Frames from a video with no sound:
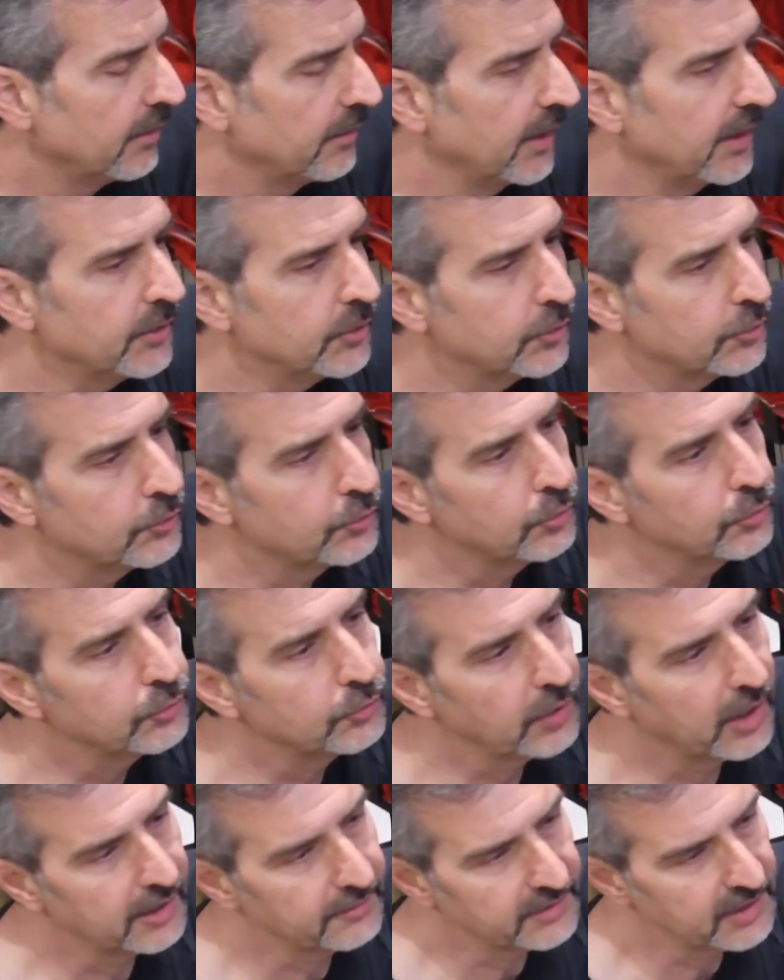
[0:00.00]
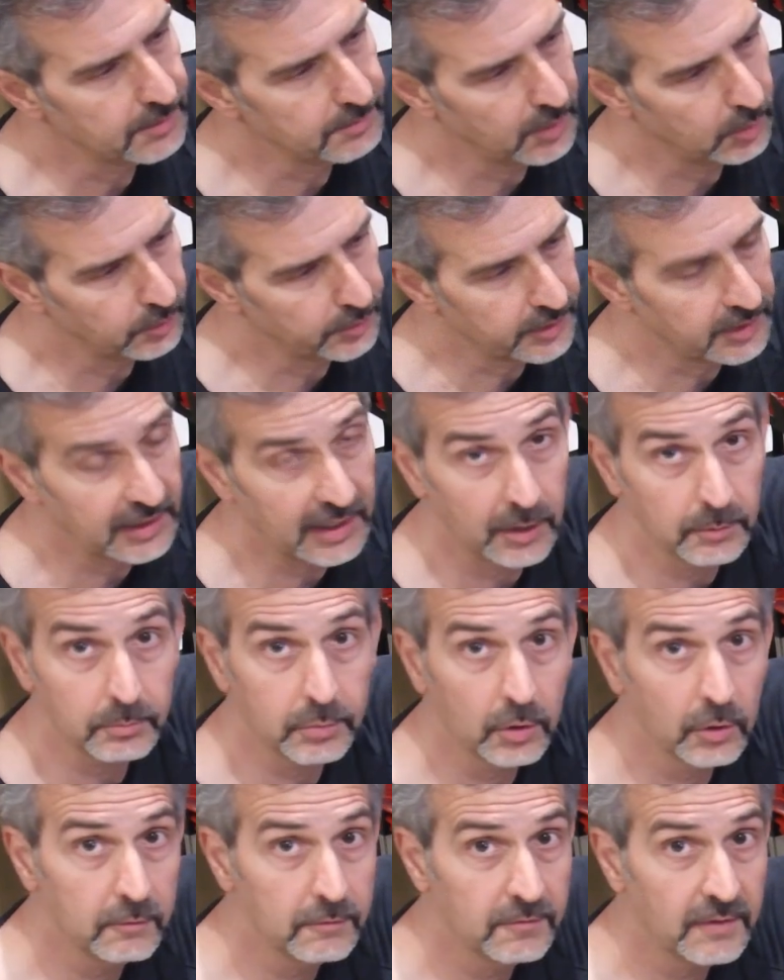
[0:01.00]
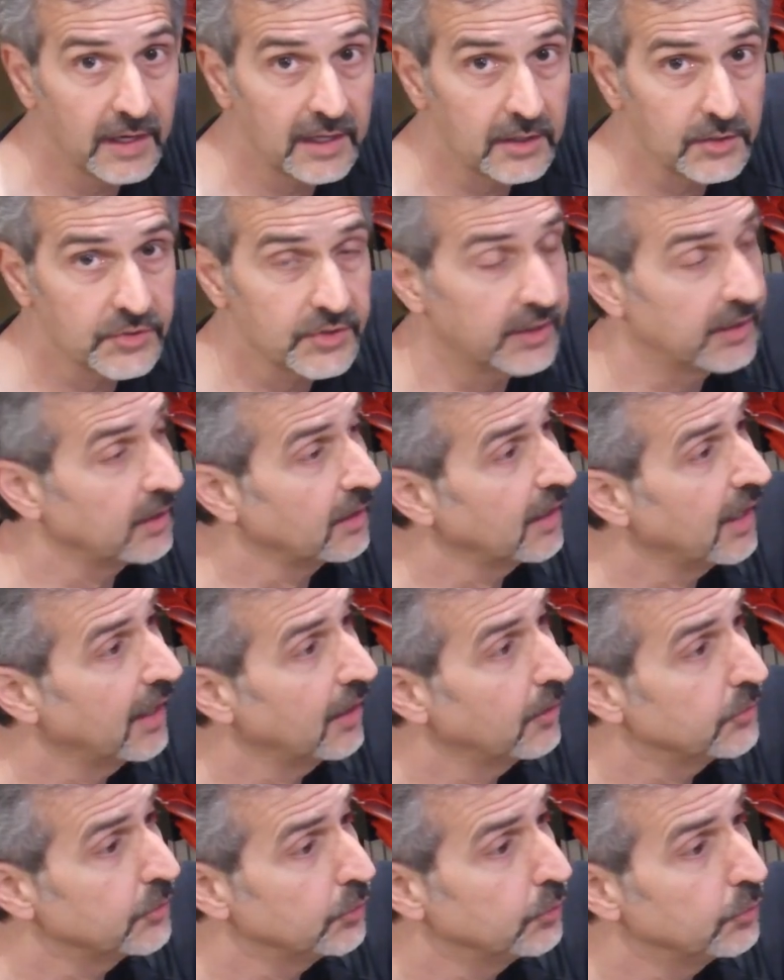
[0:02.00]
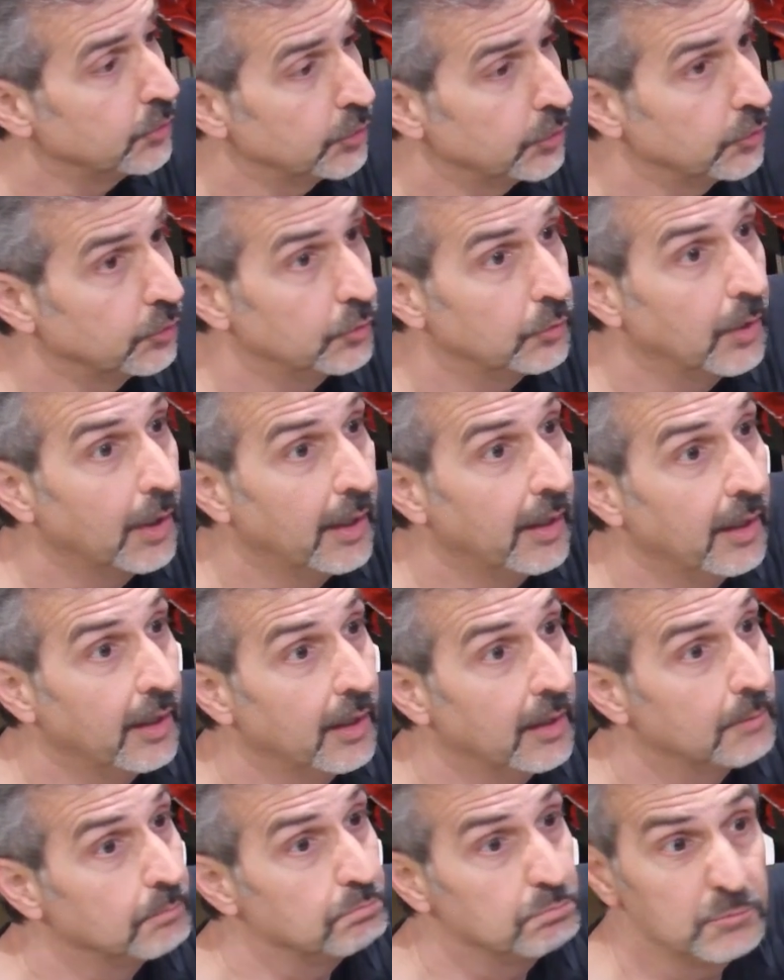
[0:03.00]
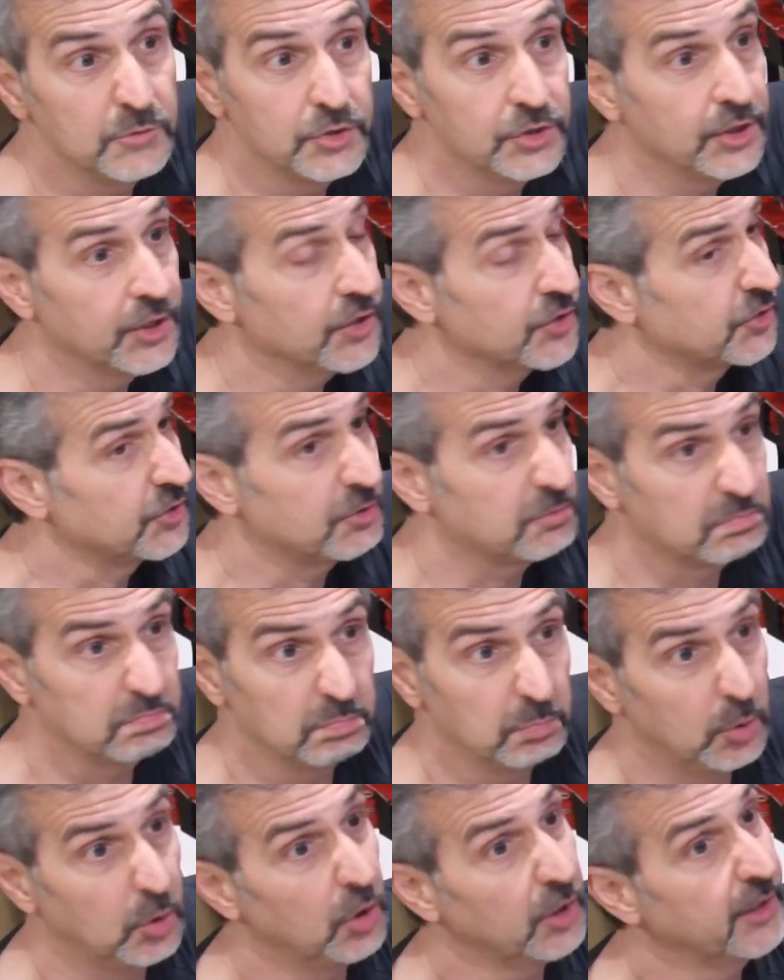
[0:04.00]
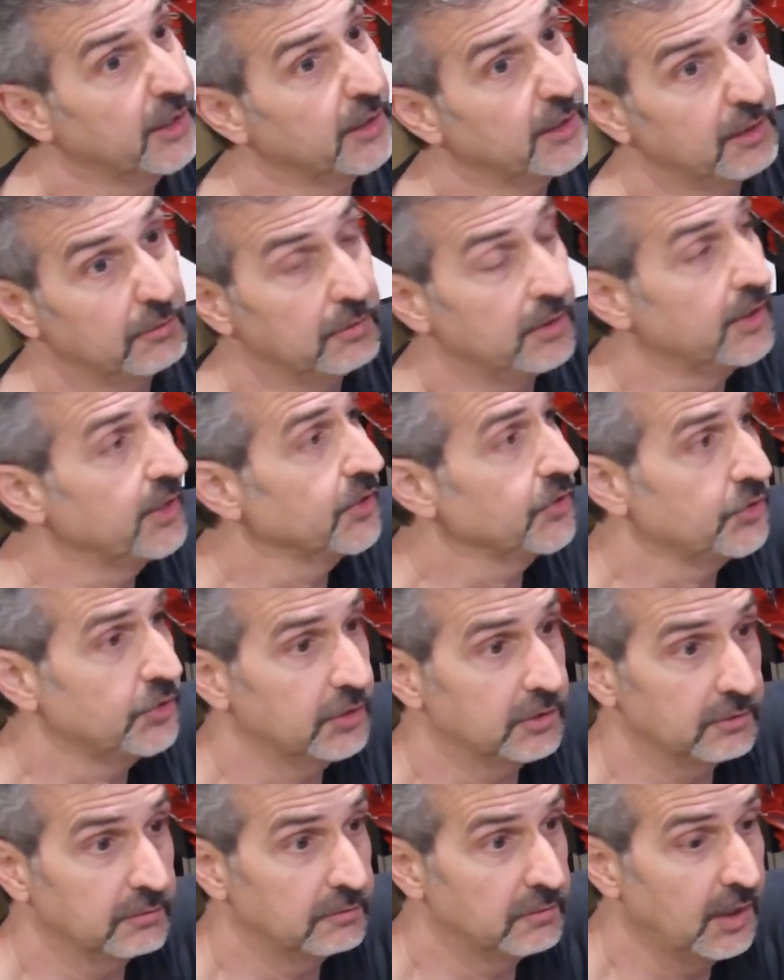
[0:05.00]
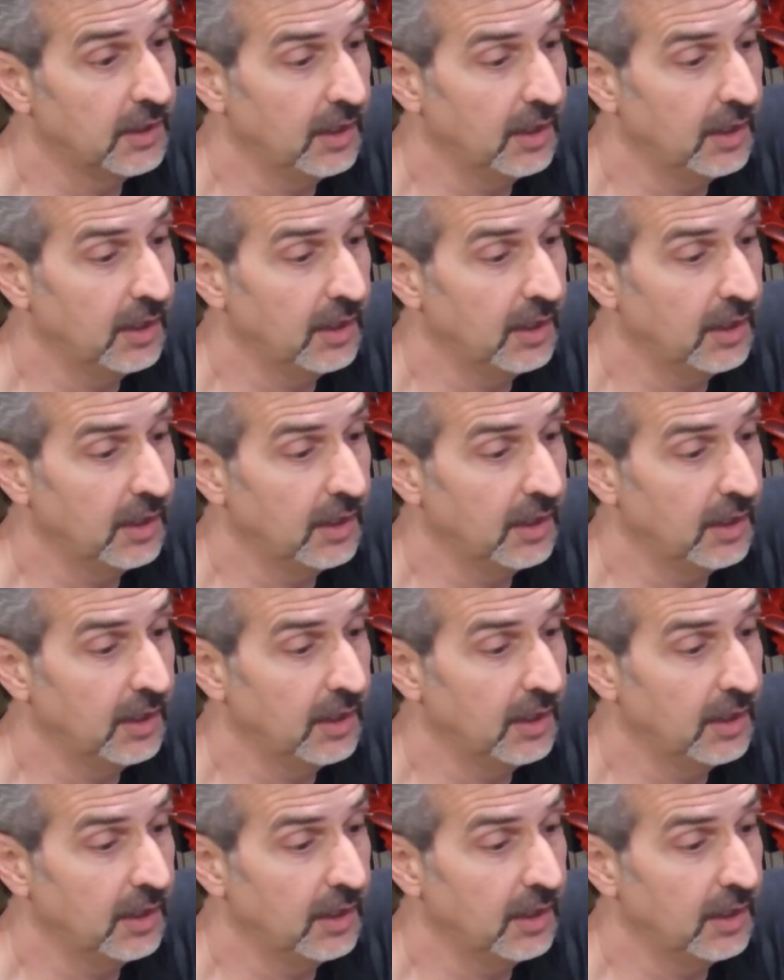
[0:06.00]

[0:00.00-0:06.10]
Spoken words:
Then TrueDrive came out with cloud profiles and allowed you to just look at a list of